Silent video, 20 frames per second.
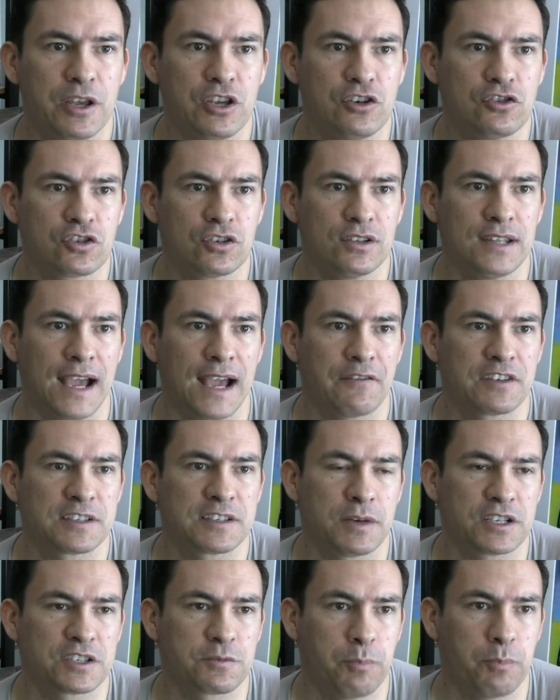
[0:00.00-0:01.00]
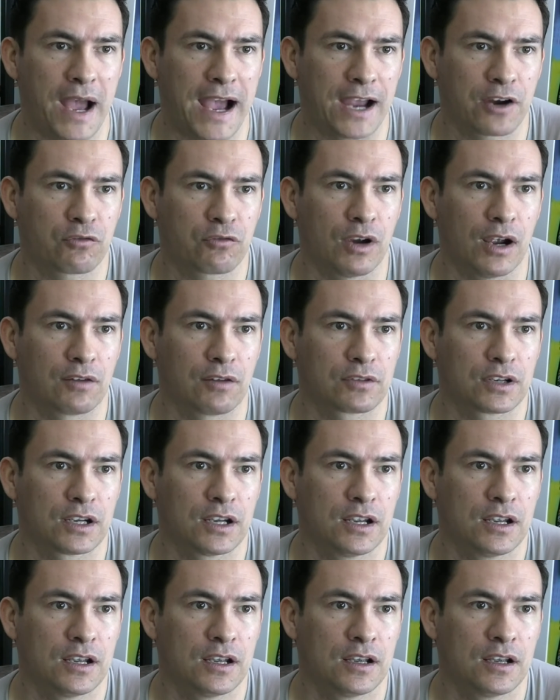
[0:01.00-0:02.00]
but you shouldn't have as much background
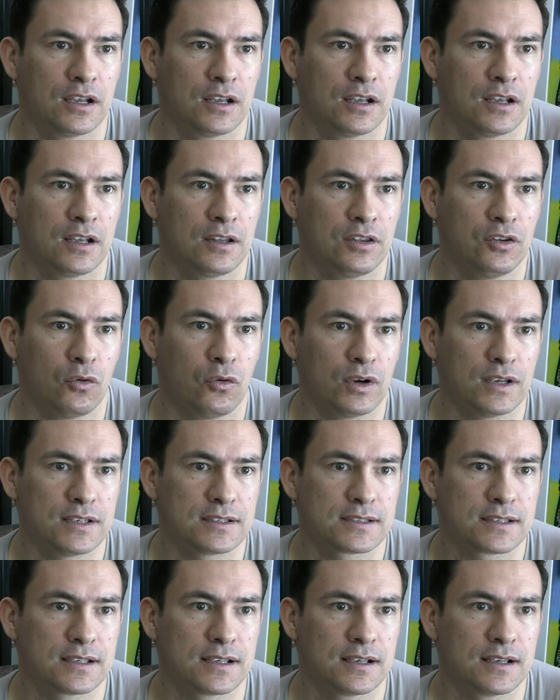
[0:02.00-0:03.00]
noise.